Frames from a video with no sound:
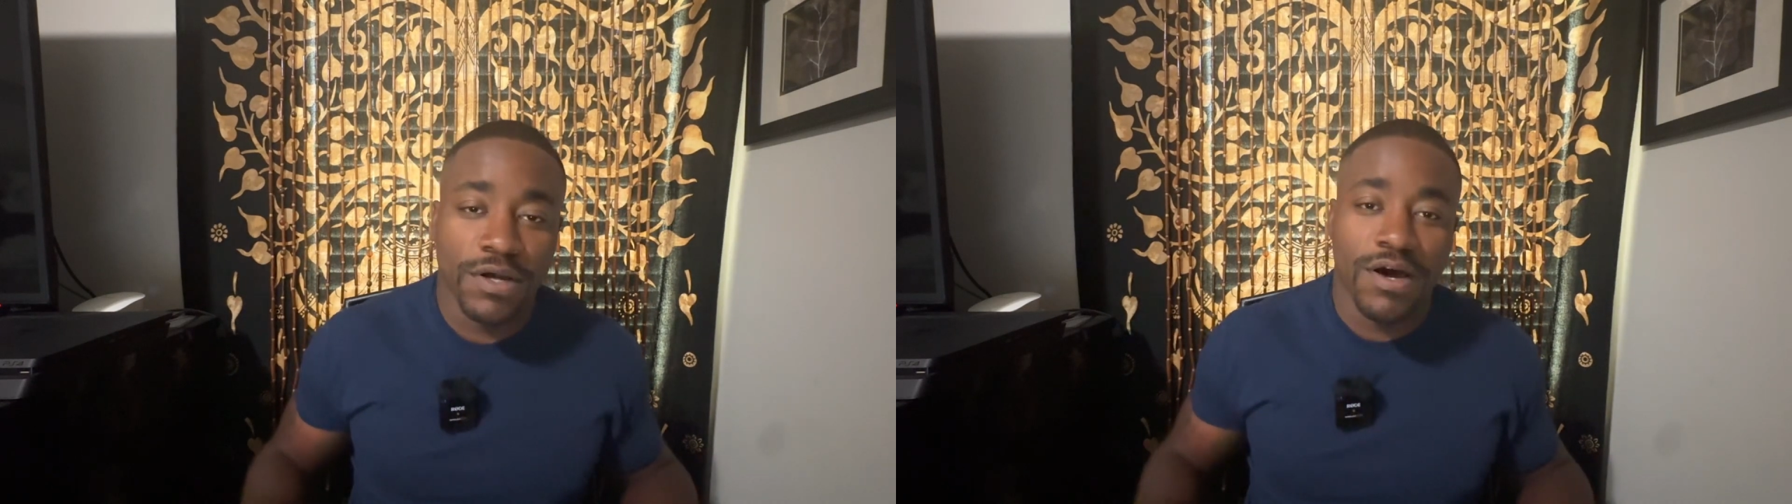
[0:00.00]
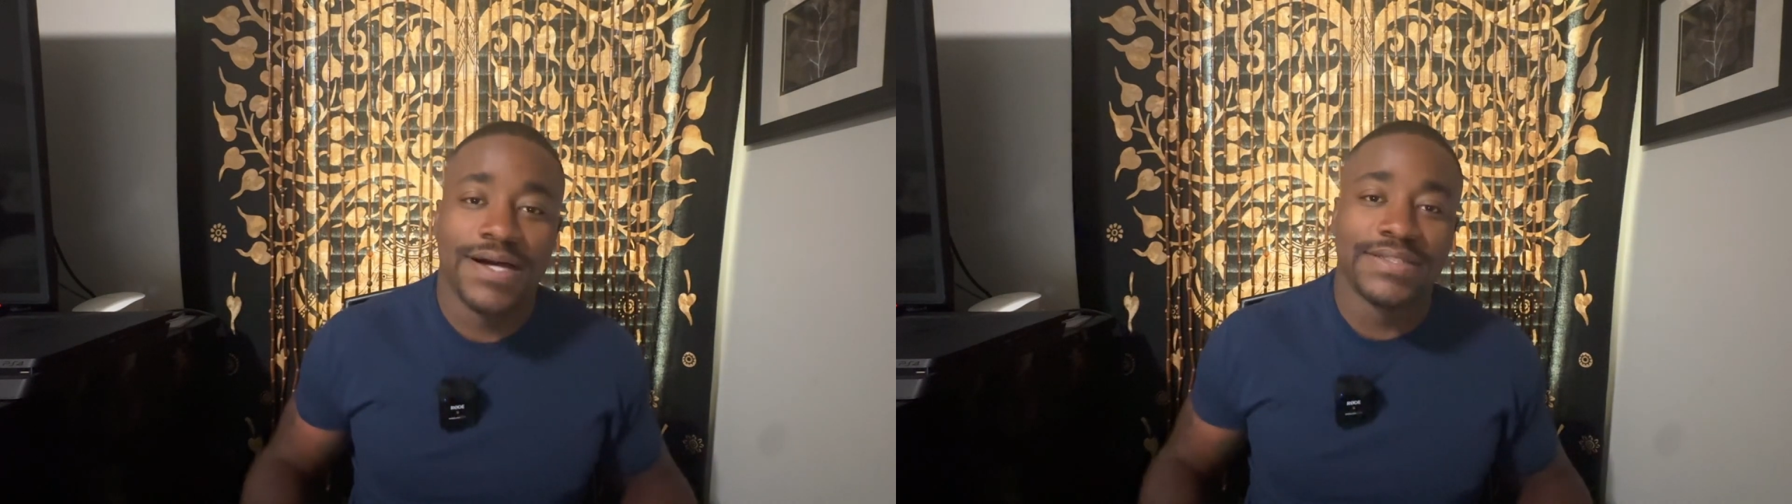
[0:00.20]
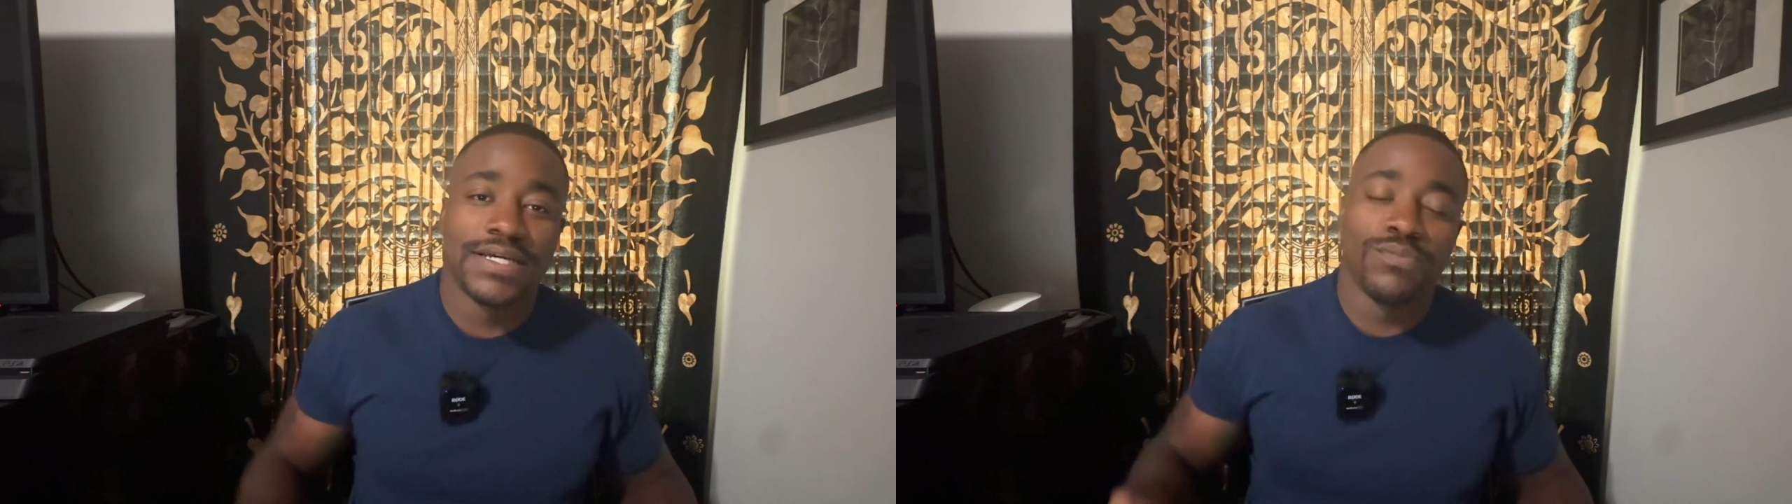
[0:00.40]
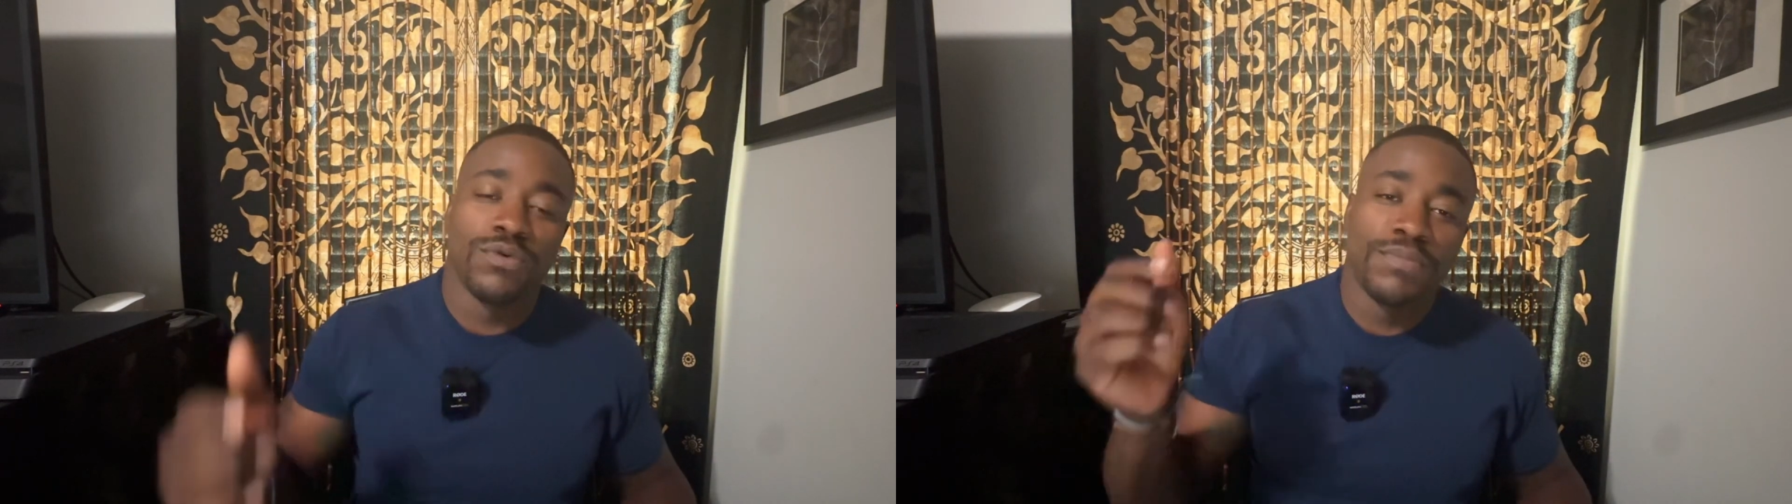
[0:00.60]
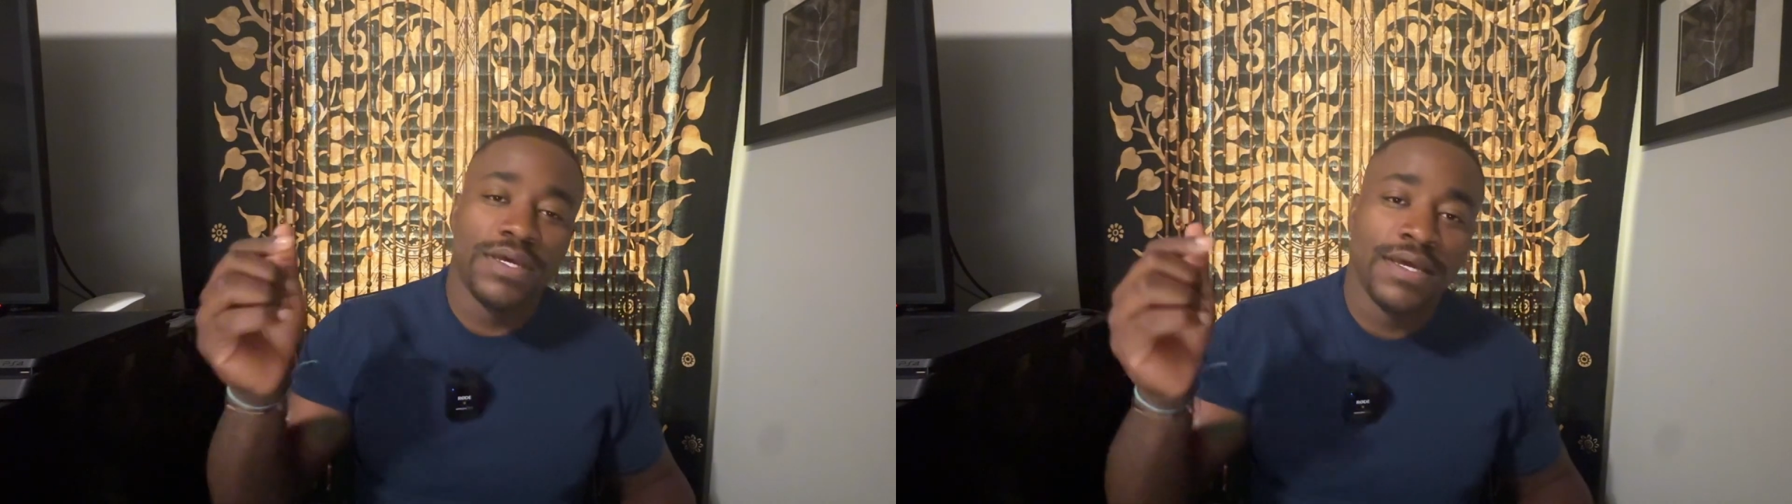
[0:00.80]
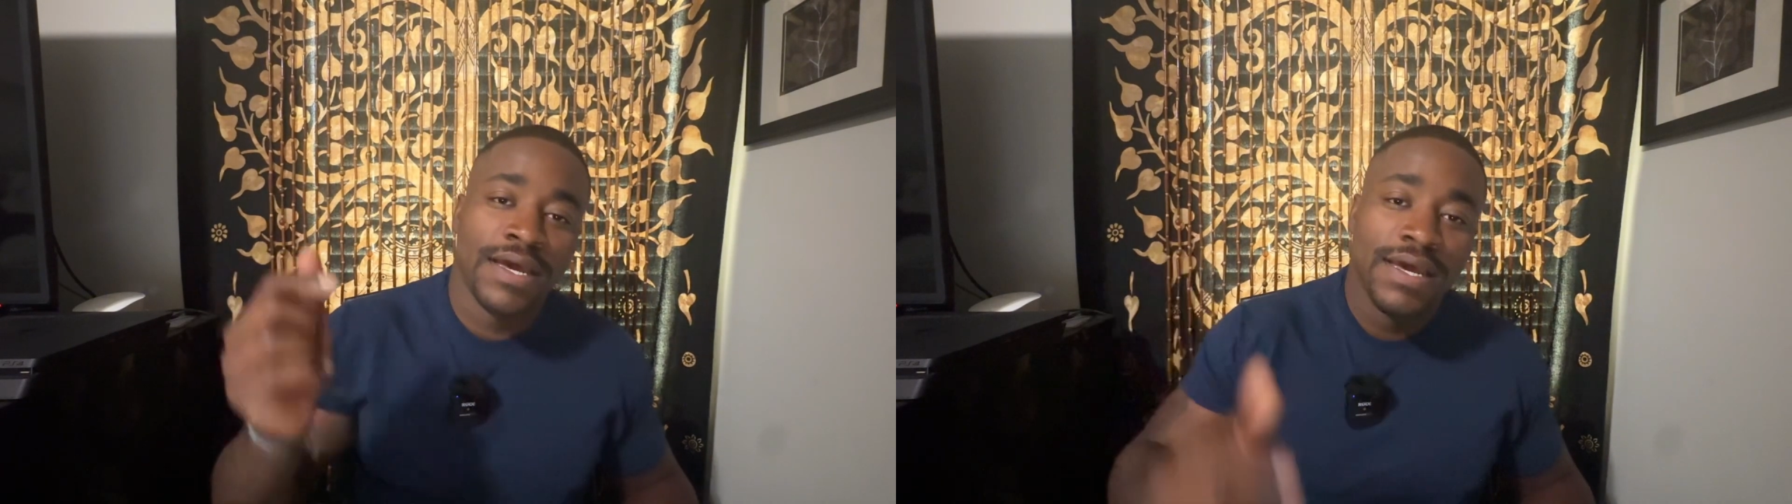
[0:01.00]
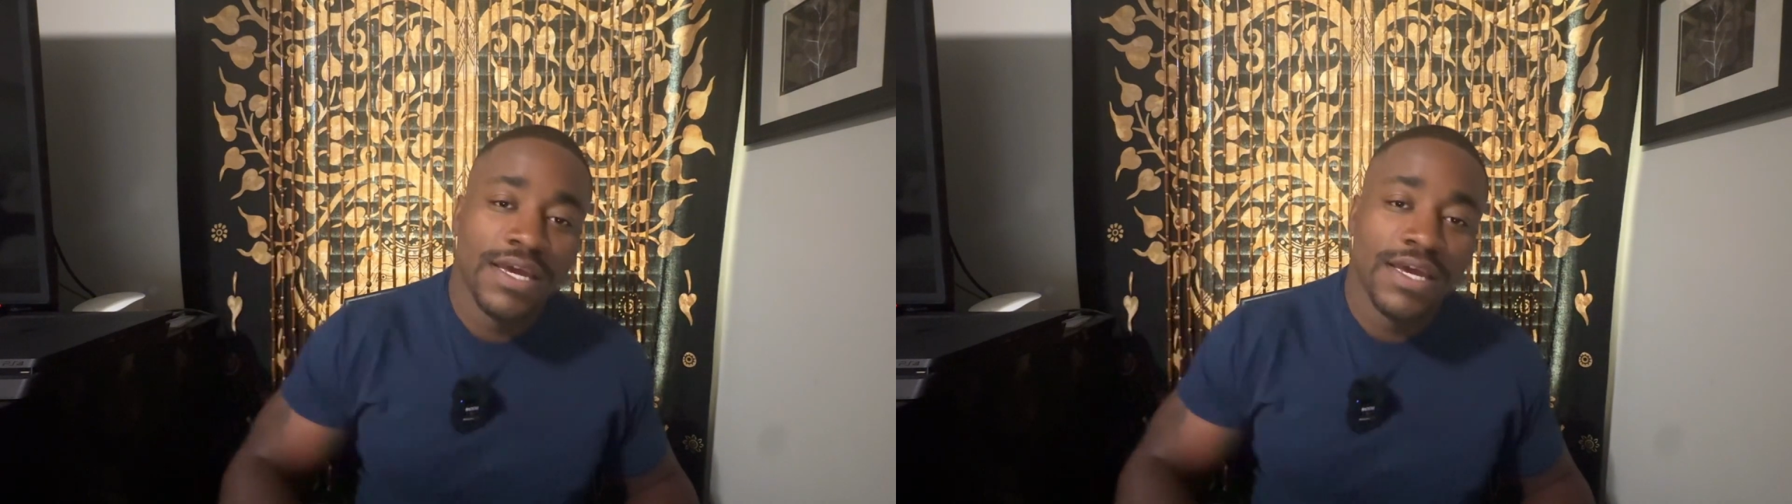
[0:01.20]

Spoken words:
content will be